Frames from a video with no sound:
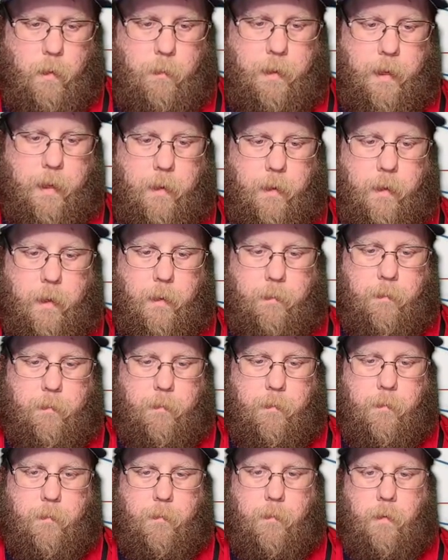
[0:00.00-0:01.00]
Yep,
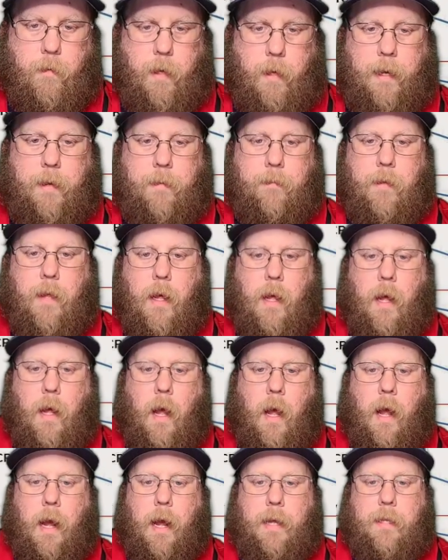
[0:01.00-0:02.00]
okay.
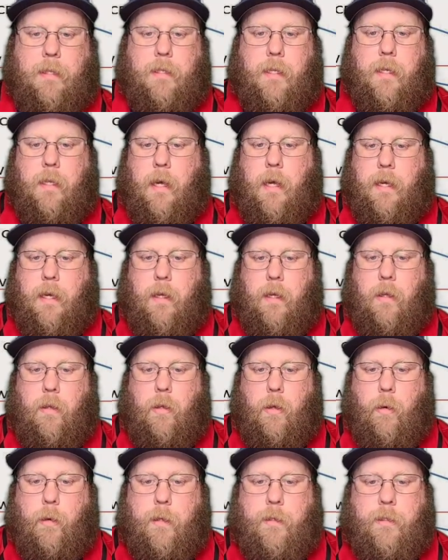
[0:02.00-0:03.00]
And see, like, you
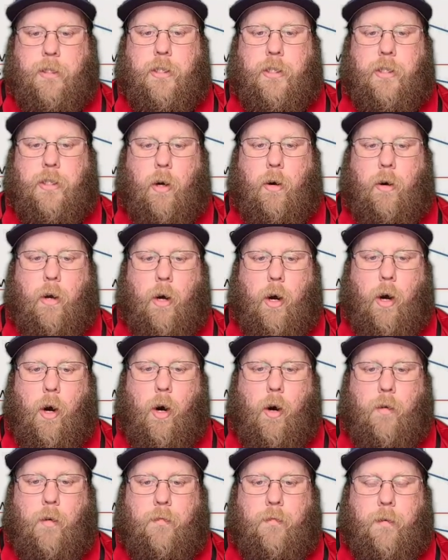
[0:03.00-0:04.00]
can start
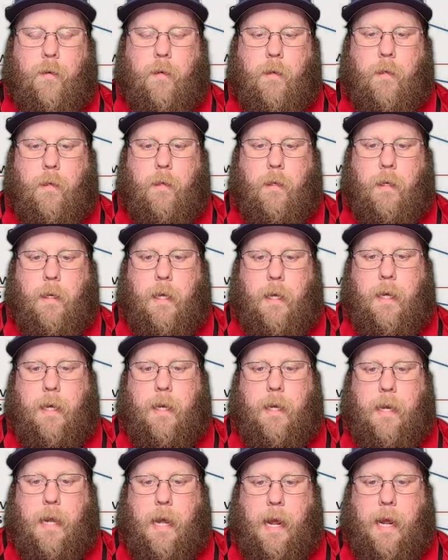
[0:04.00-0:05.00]
off
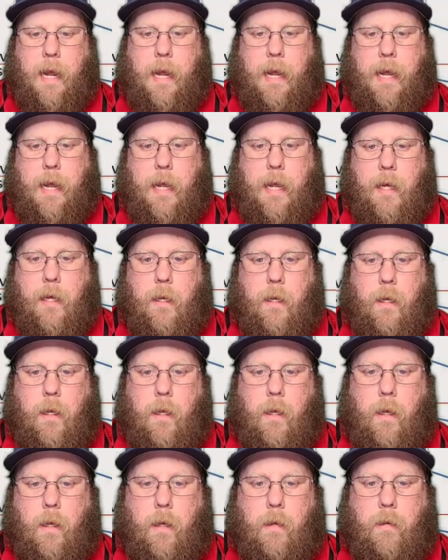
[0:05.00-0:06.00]
in a,
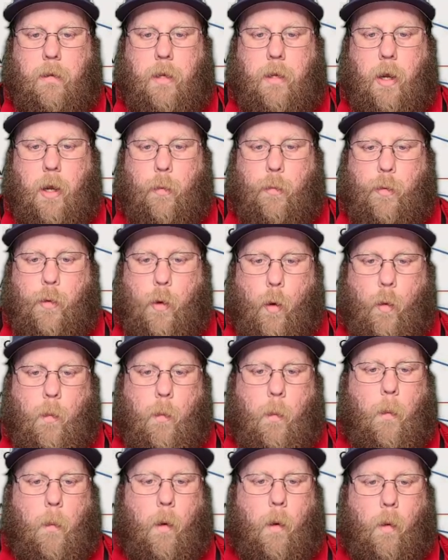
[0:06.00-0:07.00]
you know,
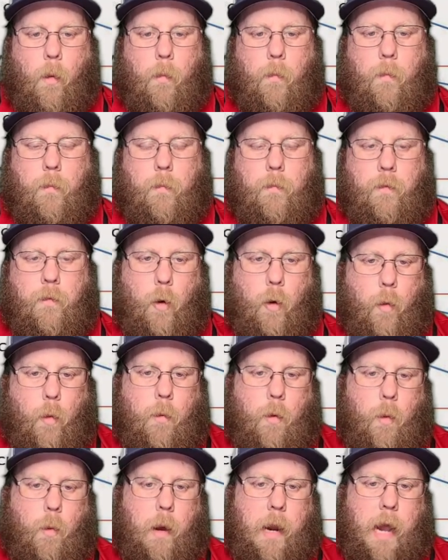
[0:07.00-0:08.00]
normal,
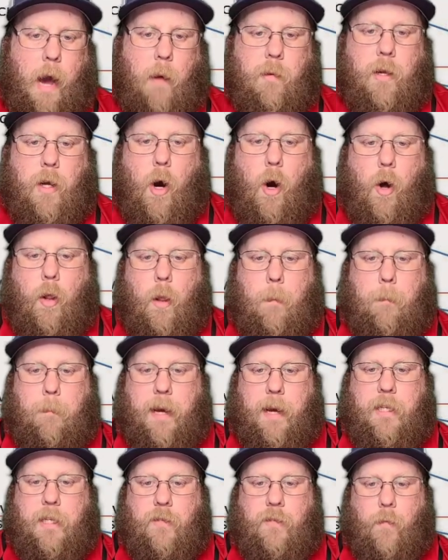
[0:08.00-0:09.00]
what I would call a
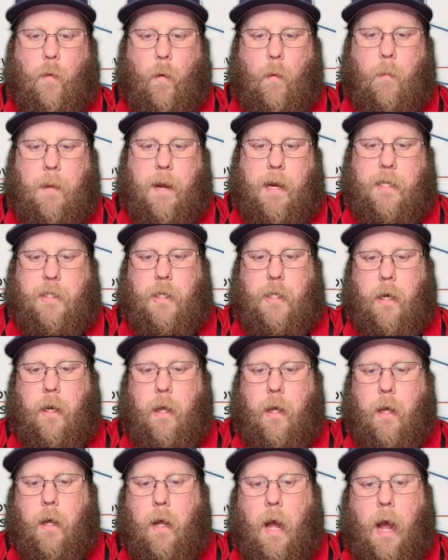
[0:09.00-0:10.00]
base formation,
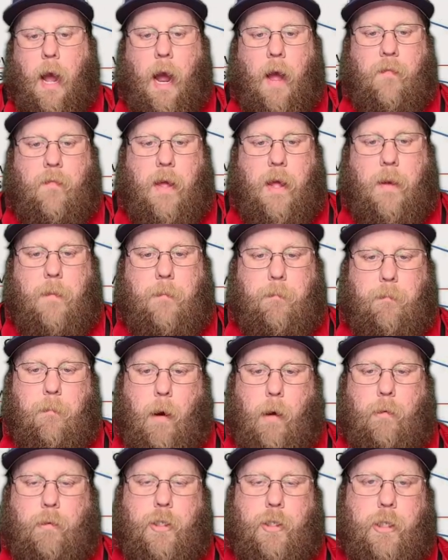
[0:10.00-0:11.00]
and then
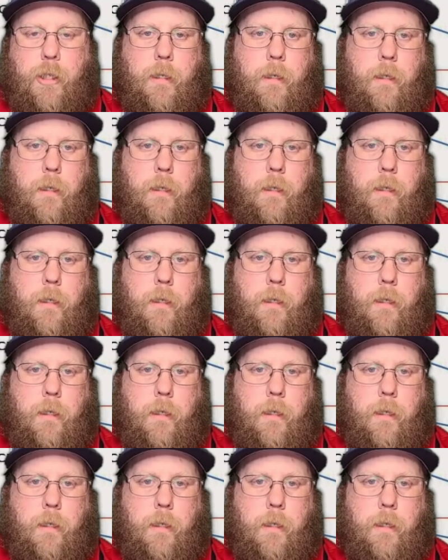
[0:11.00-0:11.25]
motion